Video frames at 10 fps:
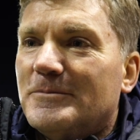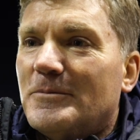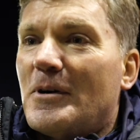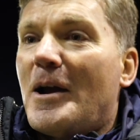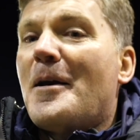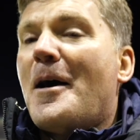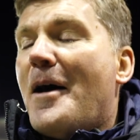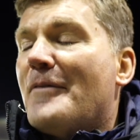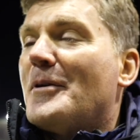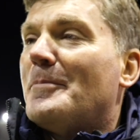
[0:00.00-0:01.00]
we
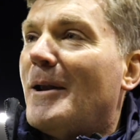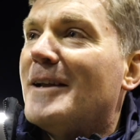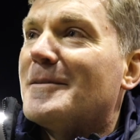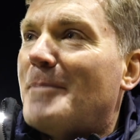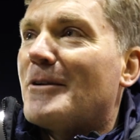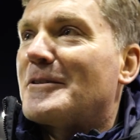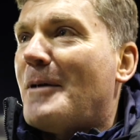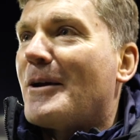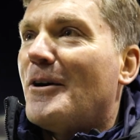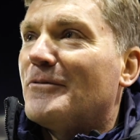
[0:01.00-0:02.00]
have the ability to bounce
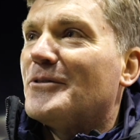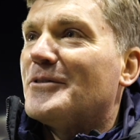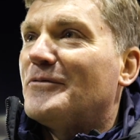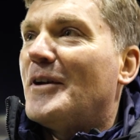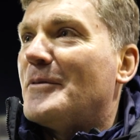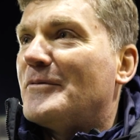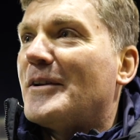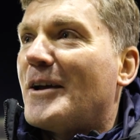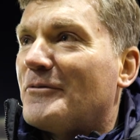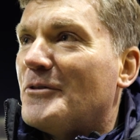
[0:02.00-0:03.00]
back after a defeat. We've
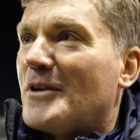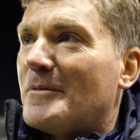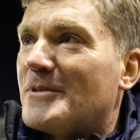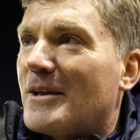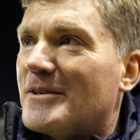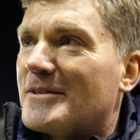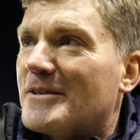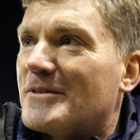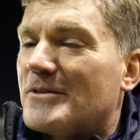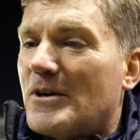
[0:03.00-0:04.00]
done that a few times now this
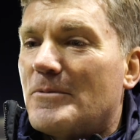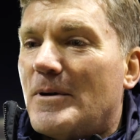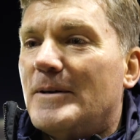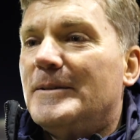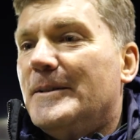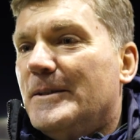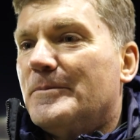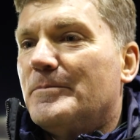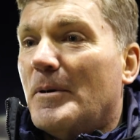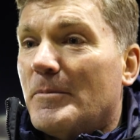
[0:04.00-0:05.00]
season, so...
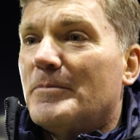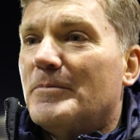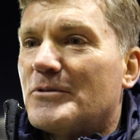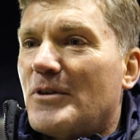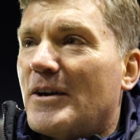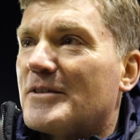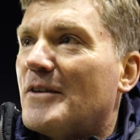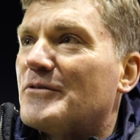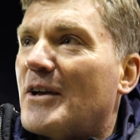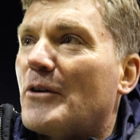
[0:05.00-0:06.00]
But we're trying
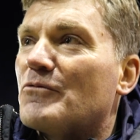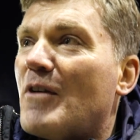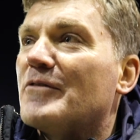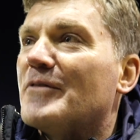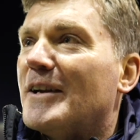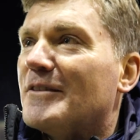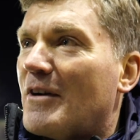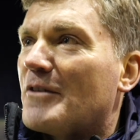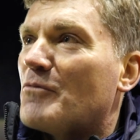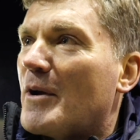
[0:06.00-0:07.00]
ourselves to get on a run, really, a
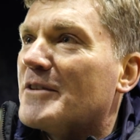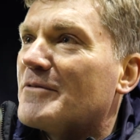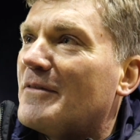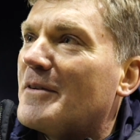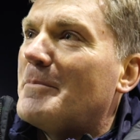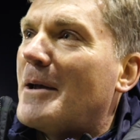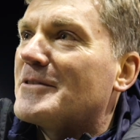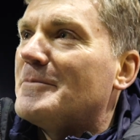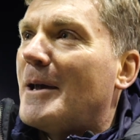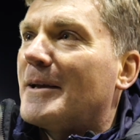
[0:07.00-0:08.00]
run of wins rather than
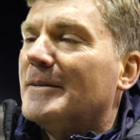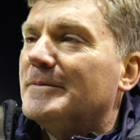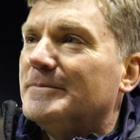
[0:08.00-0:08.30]
bouncing back.